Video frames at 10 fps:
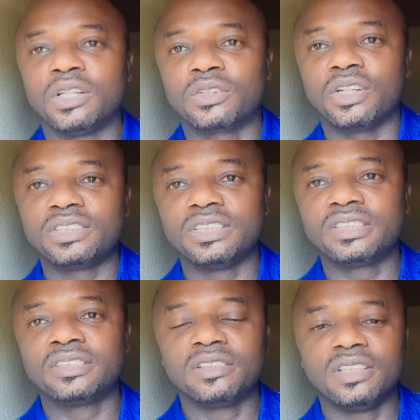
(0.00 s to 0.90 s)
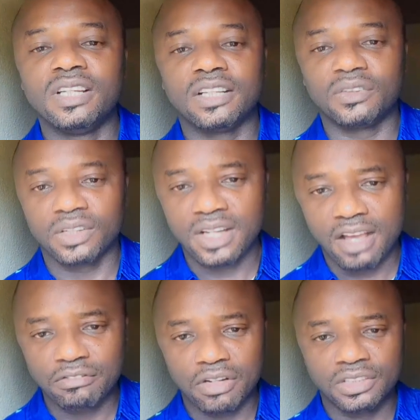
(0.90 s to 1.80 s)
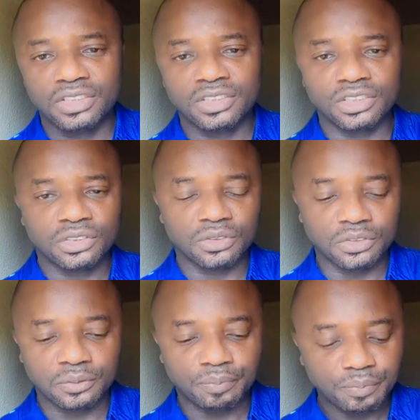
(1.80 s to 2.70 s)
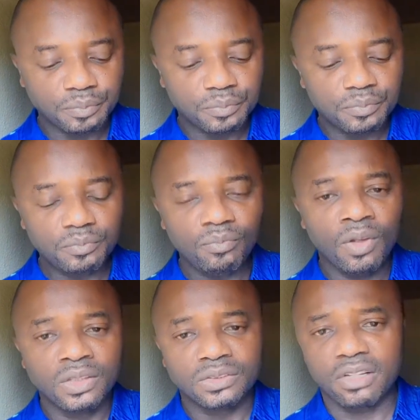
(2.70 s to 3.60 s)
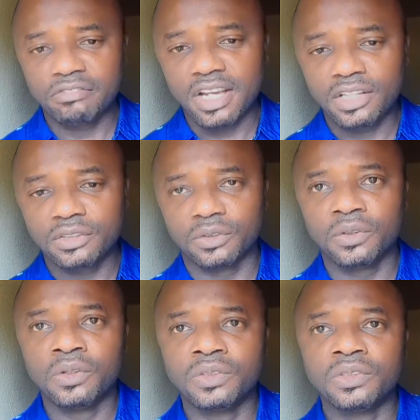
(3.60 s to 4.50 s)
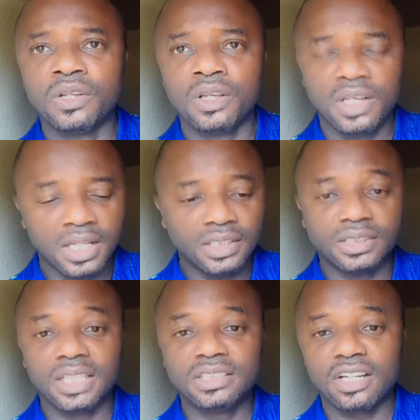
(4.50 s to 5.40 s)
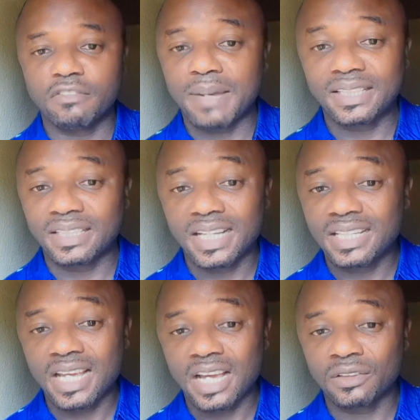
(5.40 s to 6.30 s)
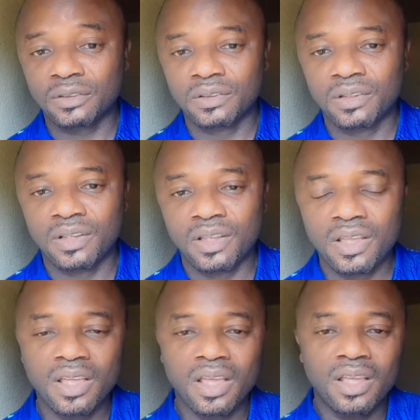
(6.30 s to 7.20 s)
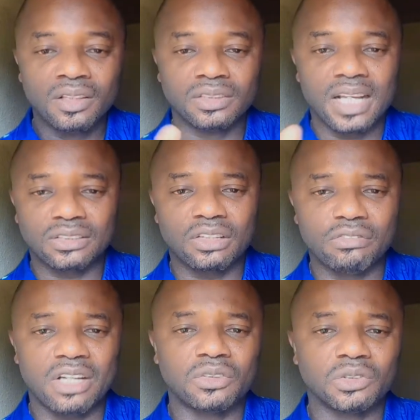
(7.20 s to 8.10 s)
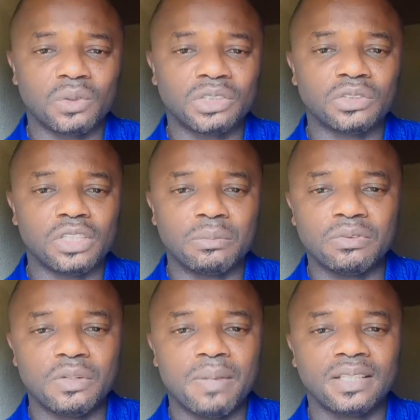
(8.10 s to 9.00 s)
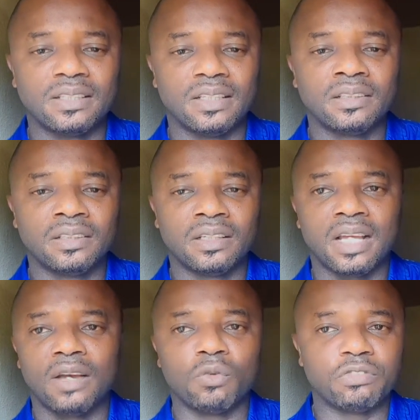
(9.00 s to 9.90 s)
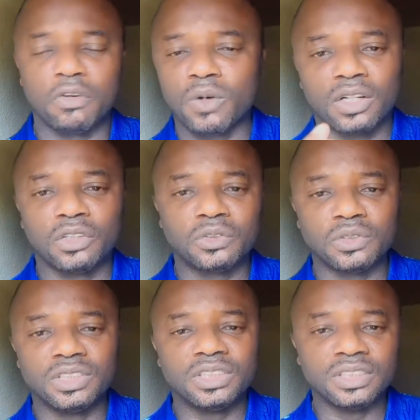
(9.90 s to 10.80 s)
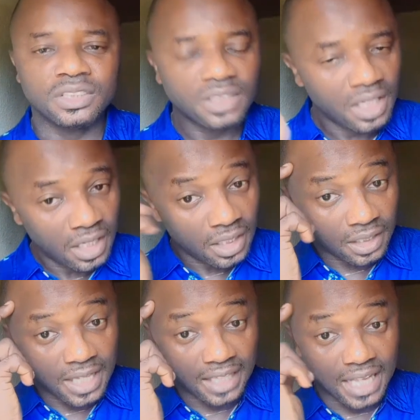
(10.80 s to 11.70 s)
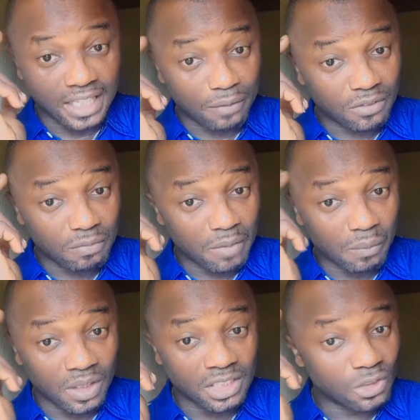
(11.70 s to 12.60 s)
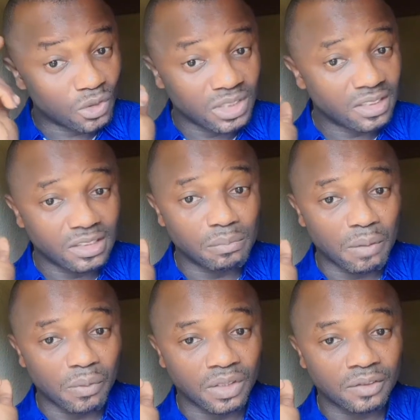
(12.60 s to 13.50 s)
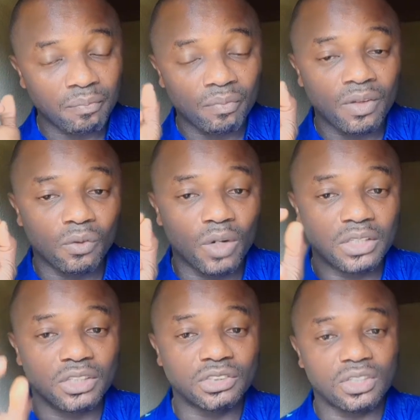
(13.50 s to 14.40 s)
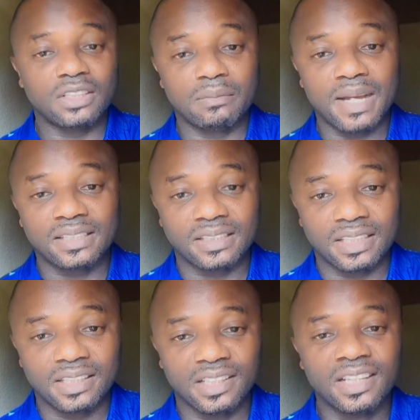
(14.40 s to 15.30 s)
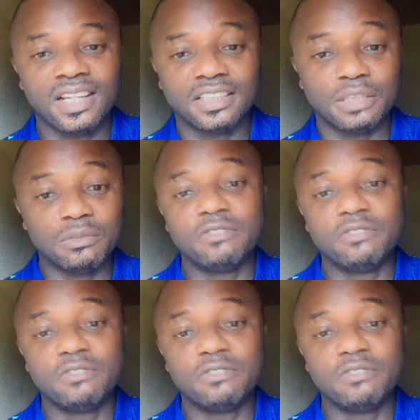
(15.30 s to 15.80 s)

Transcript: causes gear to have all these issues? Some vehicle, changing of battery anyhow. There are some vehicles, once you remove the battery for one or two reasons, that adaptive memory, it loses the memory. When you install the battery again, the